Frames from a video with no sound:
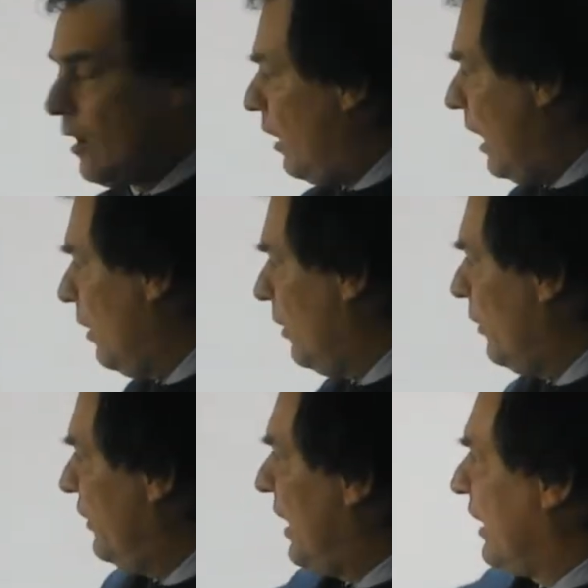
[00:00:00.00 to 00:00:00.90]
uh, on
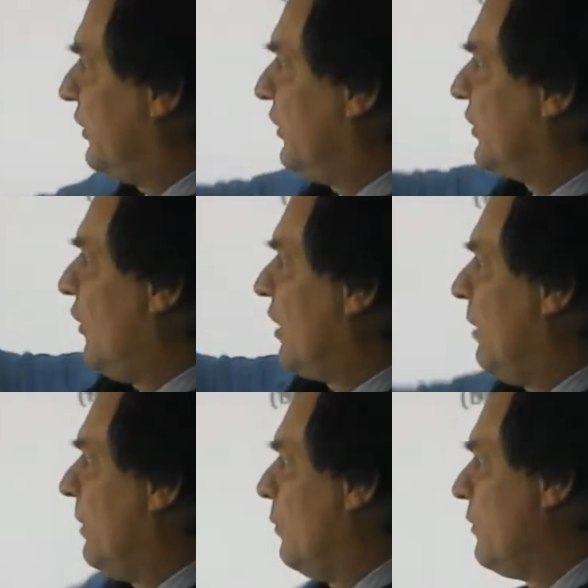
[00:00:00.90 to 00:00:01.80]
this axis going
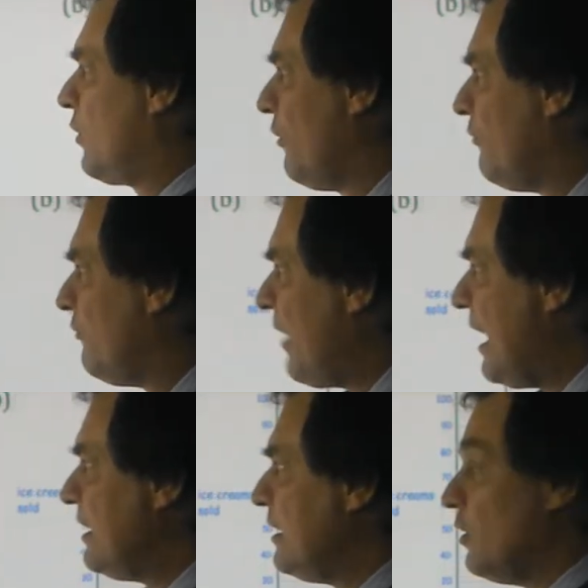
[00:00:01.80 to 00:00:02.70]
up here, we've got the
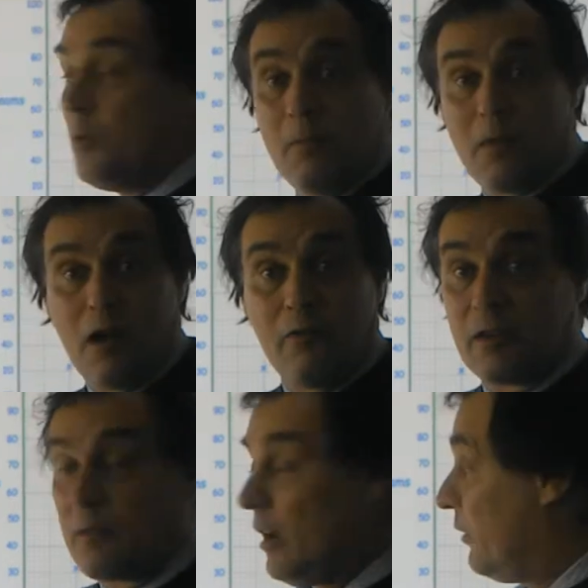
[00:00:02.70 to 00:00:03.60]
value of a,
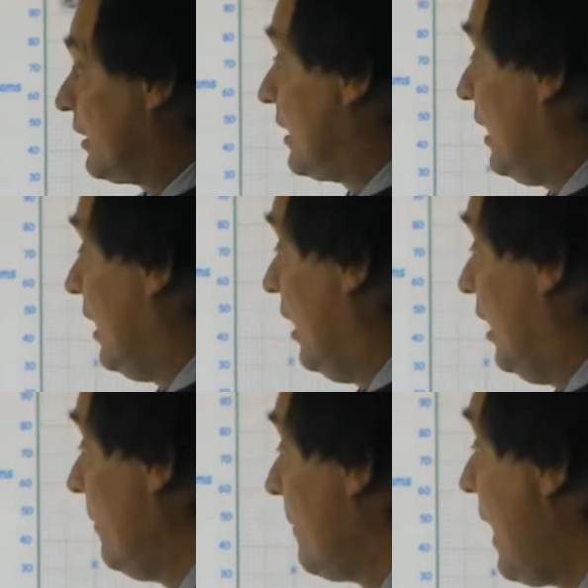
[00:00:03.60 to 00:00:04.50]
of a
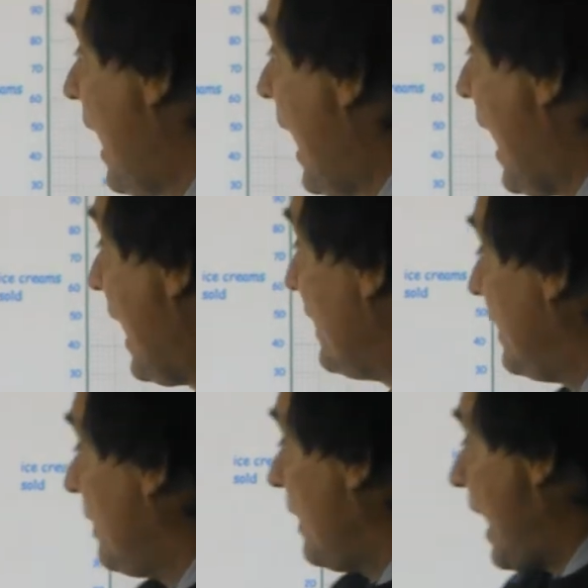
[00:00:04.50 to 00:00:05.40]
car and
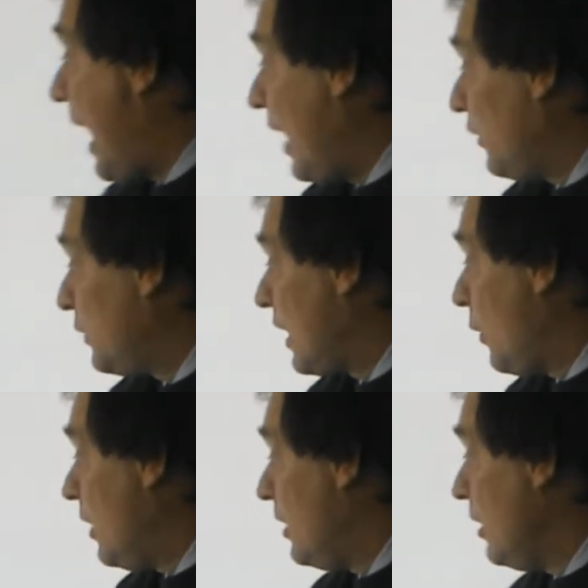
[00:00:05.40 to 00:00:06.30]
then as we
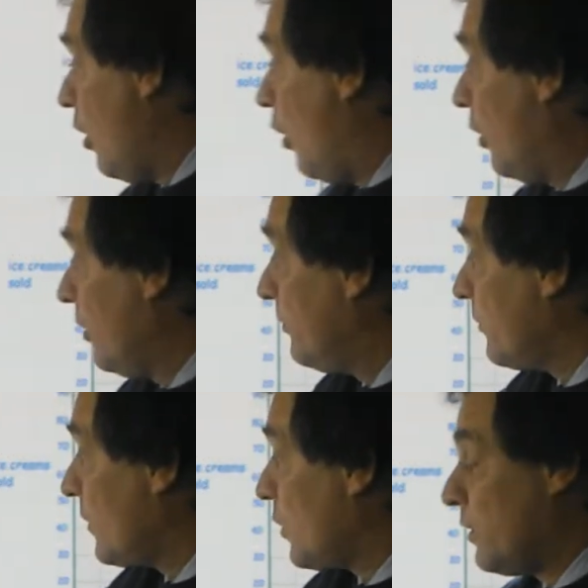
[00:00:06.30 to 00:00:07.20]
go along,
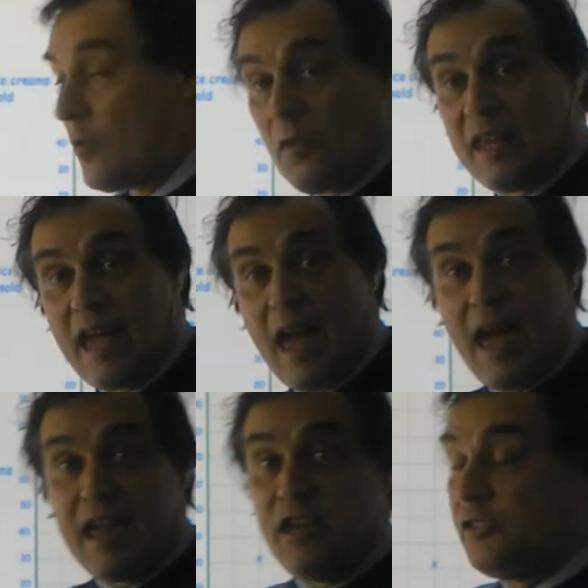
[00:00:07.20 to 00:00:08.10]
we've got the
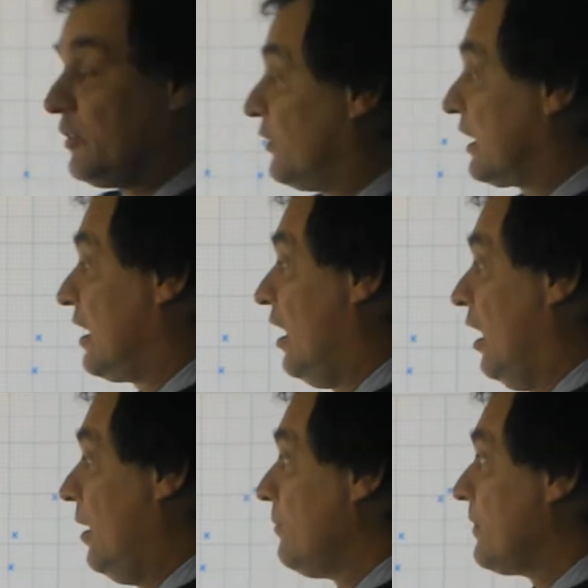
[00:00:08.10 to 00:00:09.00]
age of the
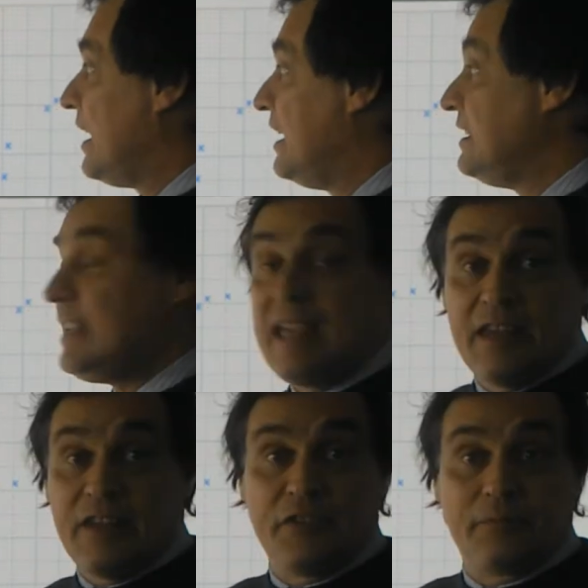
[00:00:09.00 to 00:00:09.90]
car in
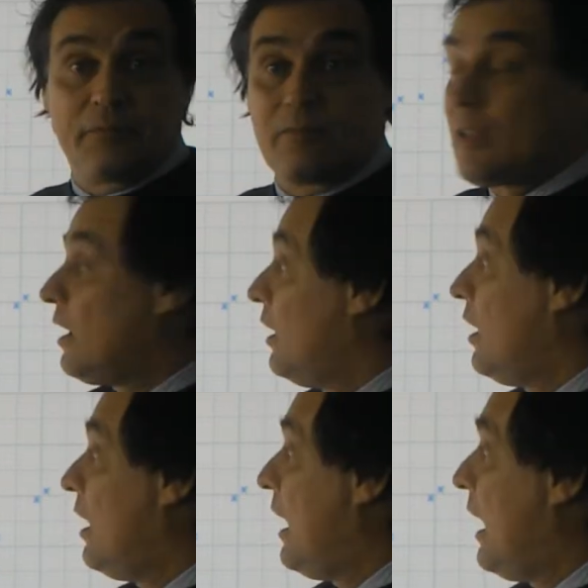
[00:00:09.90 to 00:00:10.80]
years.
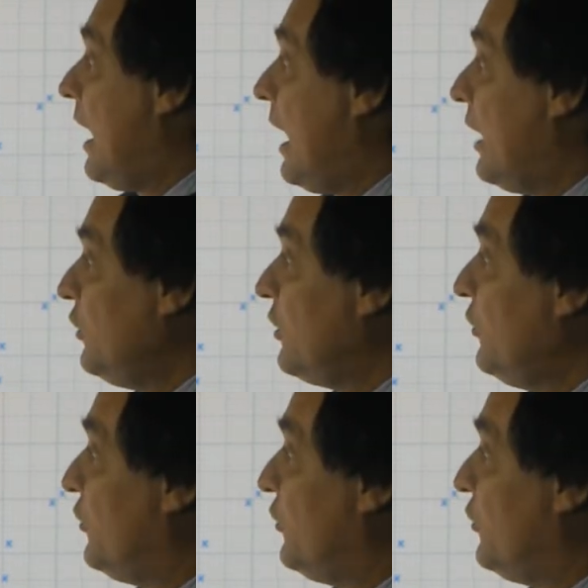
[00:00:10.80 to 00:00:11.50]
As you can